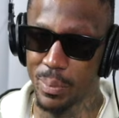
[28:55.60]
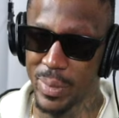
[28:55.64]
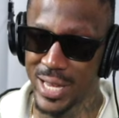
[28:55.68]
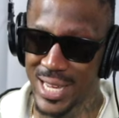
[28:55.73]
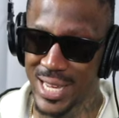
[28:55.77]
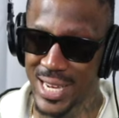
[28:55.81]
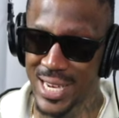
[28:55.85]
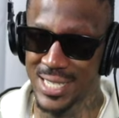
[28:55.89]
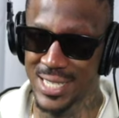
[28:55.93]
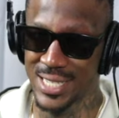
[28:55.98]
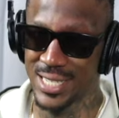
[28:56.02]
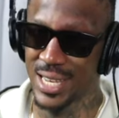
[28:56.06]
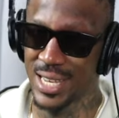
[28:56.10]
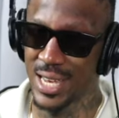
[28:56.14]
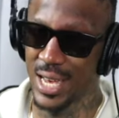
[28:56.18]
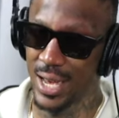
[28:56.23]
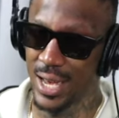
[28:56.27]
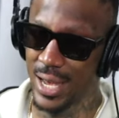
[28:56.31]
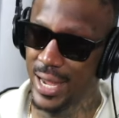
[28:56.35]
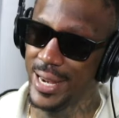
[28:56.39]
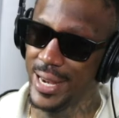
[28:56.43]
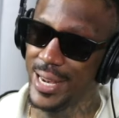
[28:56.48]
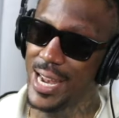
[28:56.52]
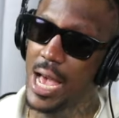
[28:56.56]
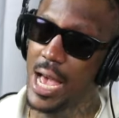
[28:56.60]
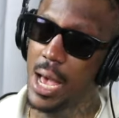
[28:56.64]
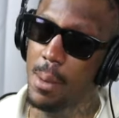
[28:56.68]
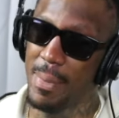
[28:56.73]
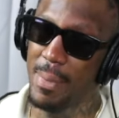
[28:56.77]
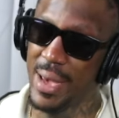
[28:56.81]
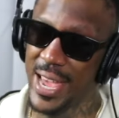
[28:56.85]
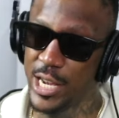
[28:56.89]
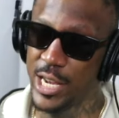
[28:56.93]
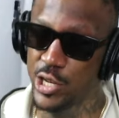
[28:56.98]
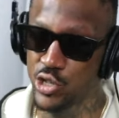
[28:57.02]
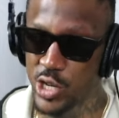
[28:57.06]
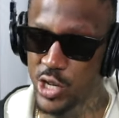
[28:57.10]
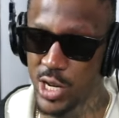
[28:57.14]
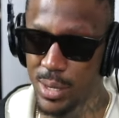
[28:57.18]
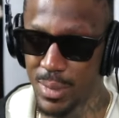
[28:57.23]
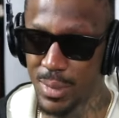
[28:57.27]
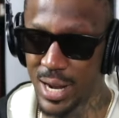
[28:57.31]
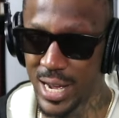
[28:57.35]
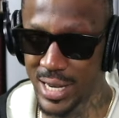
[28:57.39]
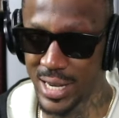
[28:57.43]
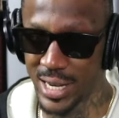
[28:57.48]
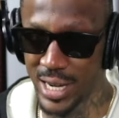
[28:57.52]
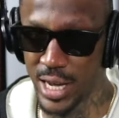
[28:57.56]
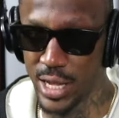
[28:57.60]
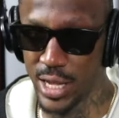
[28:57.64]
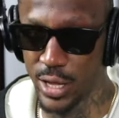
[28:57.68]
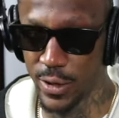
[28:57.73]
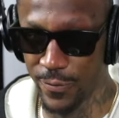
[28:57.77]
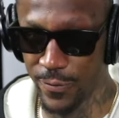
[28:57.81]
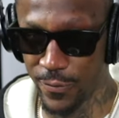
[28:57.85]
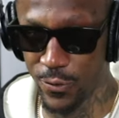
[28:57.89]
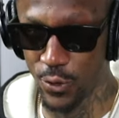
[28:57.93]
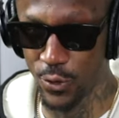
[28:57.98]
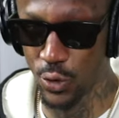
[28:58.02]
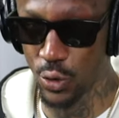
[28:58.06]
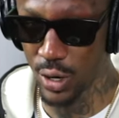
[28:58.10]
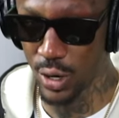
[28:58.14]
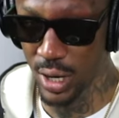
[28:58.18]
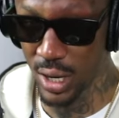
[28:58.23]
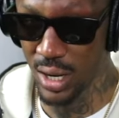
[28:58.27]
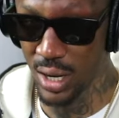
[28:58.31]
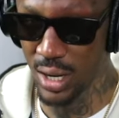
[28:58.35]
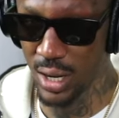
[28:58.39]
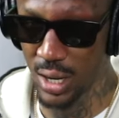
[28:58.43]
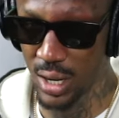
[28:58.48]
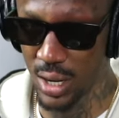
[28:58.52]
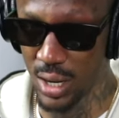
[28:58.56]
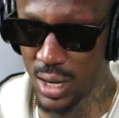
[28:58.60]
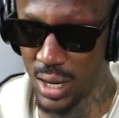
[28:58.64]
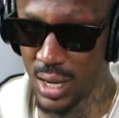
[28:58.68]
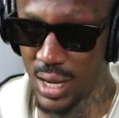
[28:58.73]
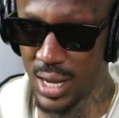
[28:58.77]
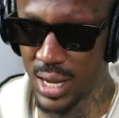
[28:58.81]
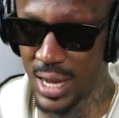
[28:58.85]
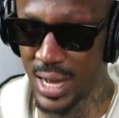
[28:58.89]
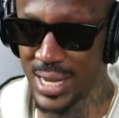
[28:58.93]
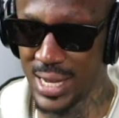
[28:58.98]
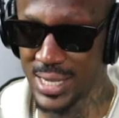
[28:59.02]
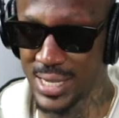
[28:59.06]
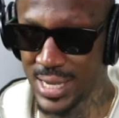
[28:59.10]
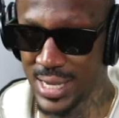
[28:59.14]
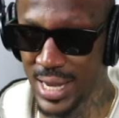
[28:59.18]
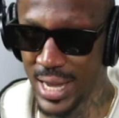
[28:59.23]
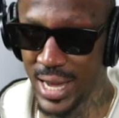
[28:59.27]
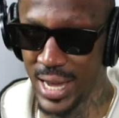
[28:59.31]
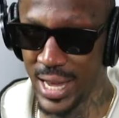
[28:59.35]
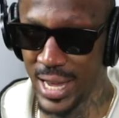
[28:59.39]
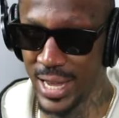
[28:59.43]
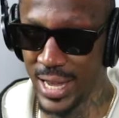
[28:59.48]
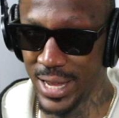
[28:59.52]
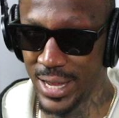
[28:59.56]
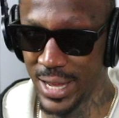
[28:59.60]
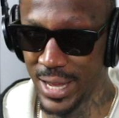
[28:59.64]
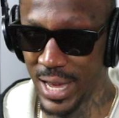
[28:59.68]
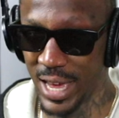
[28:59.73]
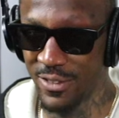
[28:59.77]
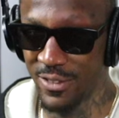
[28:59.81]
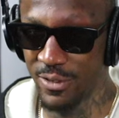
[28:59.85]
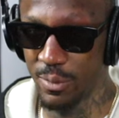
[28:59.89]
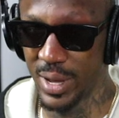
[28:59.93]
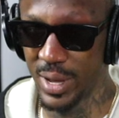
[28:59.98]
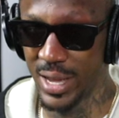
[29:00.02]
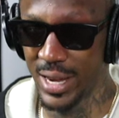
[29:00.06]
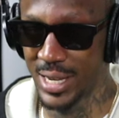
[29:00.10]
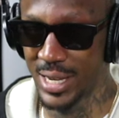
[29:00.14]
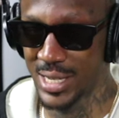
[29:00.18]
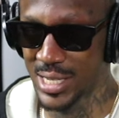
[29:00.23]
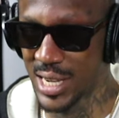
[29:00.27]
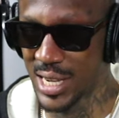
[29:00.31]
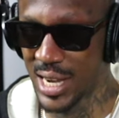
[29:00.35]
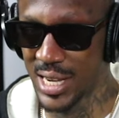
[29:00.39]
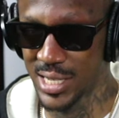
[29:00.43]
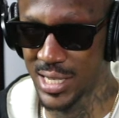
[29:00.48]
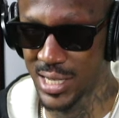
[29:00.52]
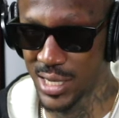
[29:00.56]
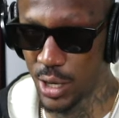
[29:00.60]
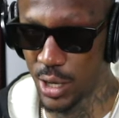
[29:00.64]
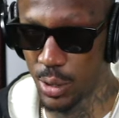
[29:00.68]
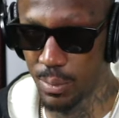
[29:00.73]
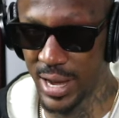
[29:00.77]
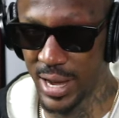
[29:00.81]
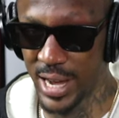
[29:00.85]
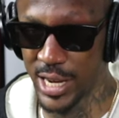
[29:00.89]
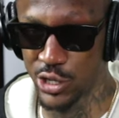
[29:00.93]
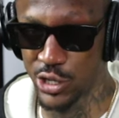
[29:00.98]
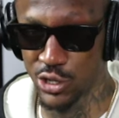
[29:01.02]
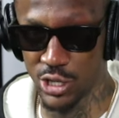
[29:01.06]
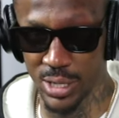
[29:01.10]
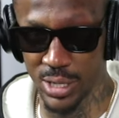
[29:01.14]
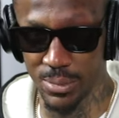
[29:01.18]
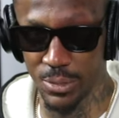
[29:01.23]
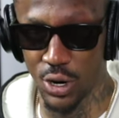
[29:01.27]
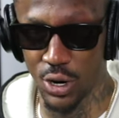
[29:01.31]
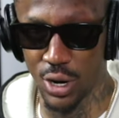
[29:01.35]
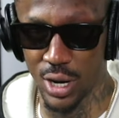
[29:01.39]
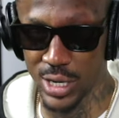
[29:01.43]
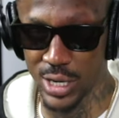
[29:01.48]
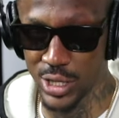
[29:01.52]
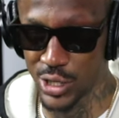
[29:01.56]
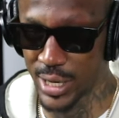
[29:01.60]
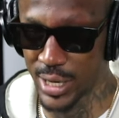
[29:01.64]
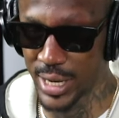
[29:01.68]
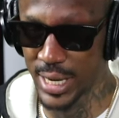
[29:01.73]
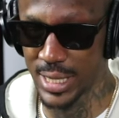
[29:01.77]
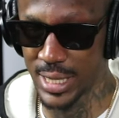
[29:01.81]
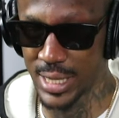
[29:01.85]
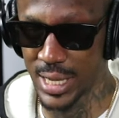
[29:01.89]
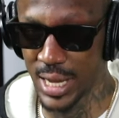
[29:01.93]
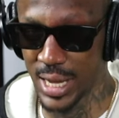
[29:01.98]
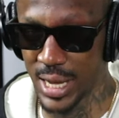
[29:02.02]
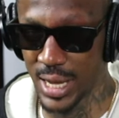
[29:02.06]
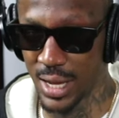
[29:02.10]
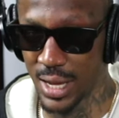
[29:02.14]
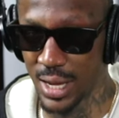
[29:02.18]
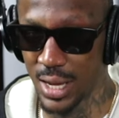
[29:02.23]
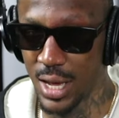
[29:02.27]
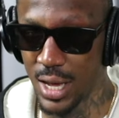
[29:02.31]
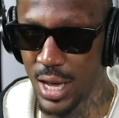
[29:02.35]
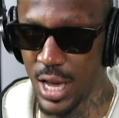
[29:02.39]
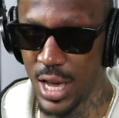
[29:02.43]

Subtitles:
because he not mainstream like the other four. I said he haven't been signed to no mainstream artist or anything.